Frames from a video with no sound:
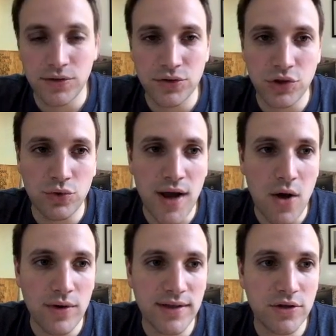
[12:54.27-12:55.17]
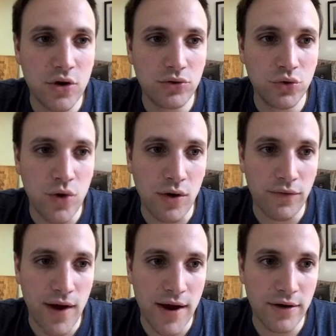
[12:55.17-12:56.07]
So now let's go to our
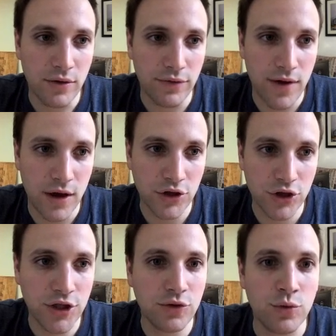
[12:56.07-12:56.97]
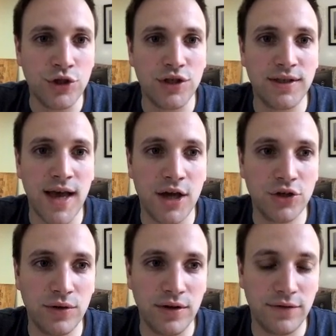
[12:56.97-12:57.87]
final function, which is
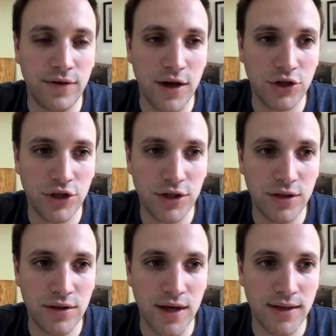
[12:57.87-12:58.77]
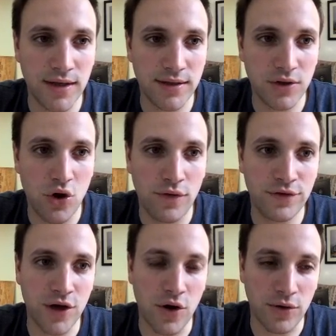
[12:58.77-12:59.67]
actually the function that
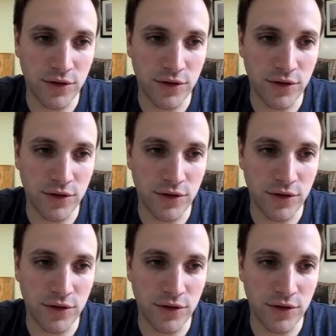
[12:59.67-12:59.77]
solves our